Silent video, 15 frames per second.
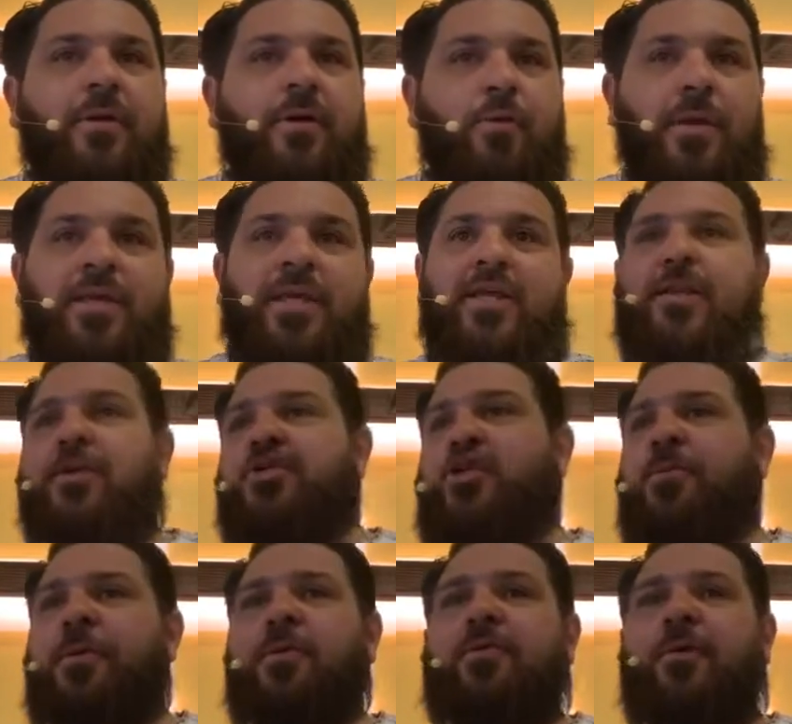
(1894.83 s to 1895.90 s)
We think they're
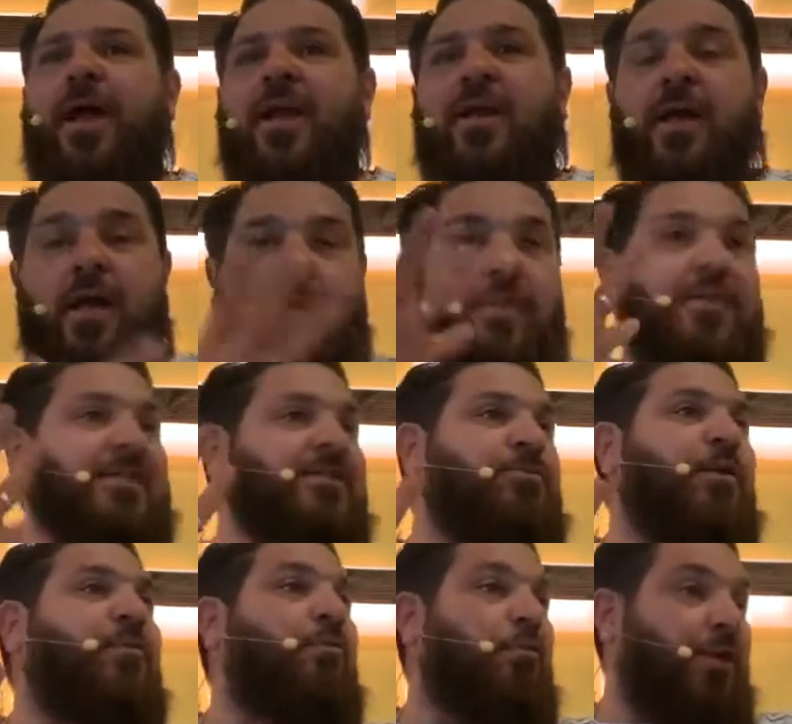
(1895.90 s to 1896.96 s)
stupid with their head. This is
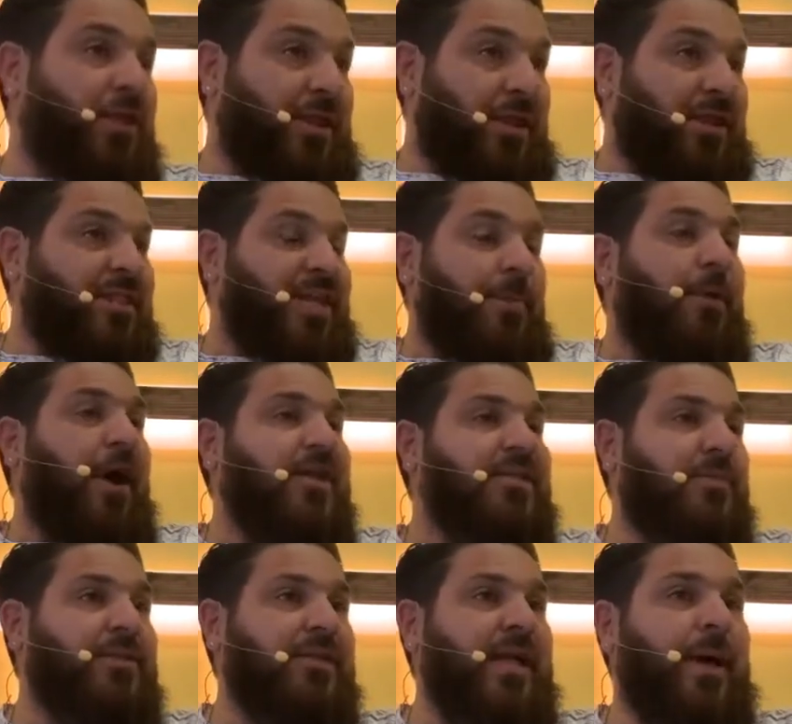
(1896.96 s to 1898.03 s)
what, what same
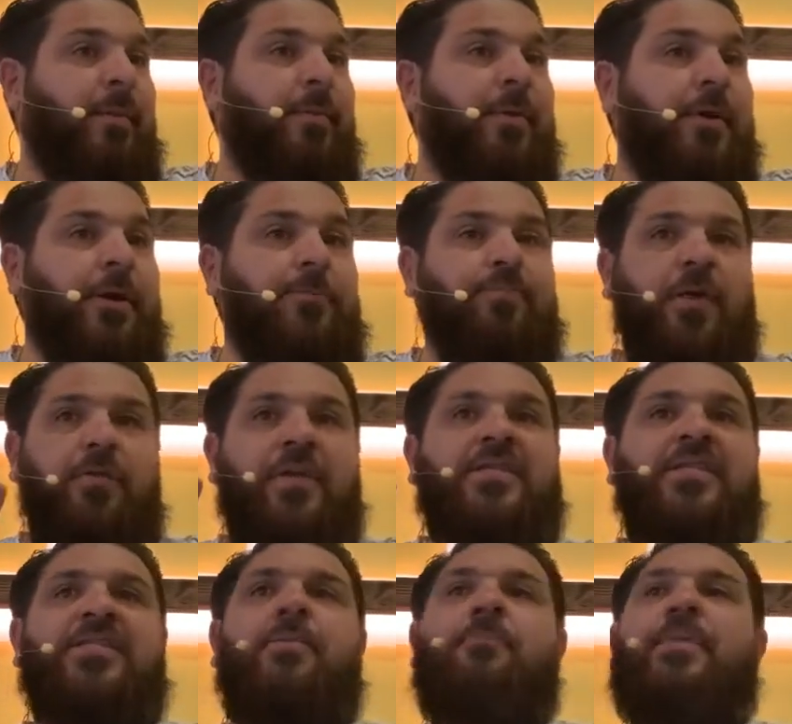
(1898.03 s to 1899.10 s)
concept to them. This
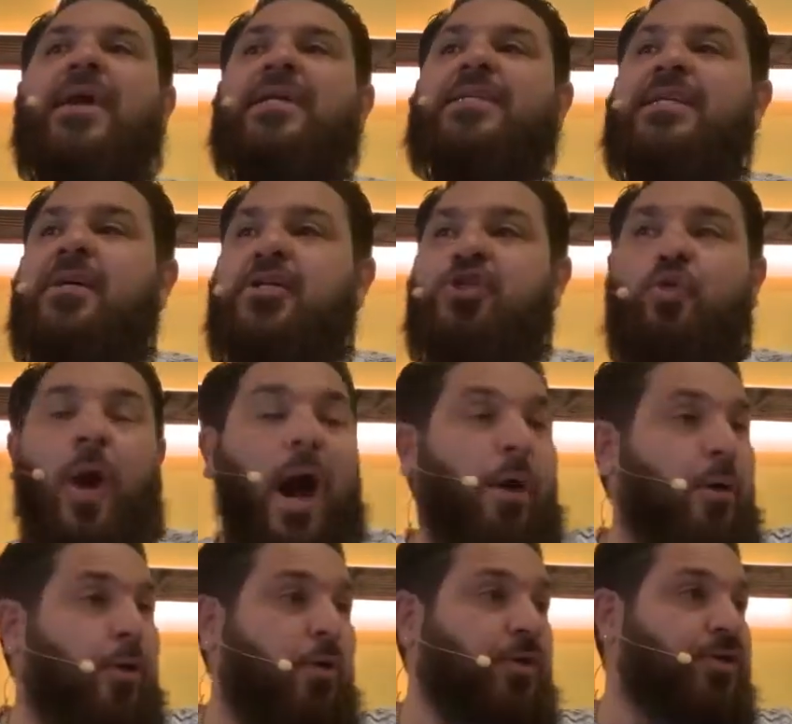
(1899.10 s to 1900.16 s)
is a big deal to our
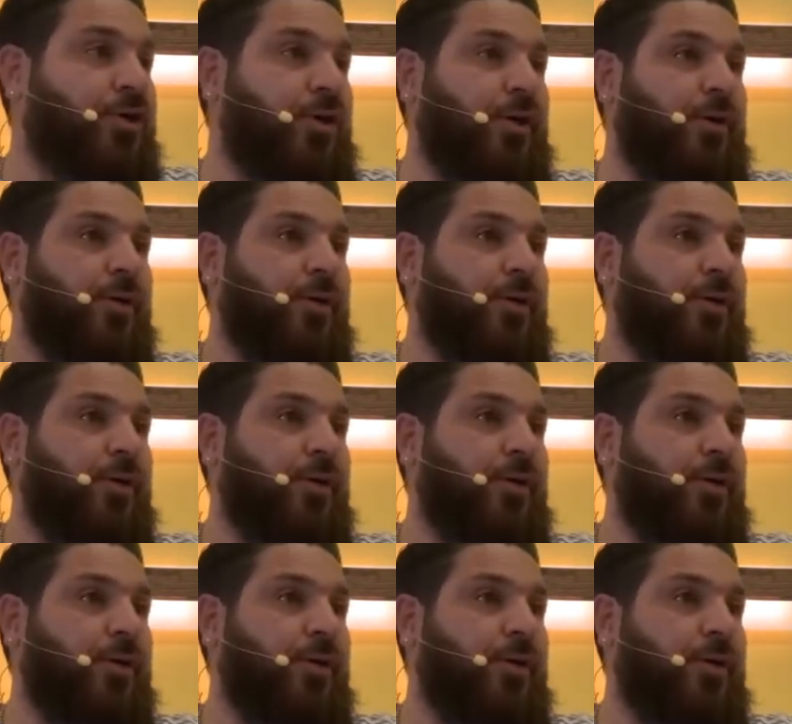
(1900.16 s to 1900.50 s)
culture.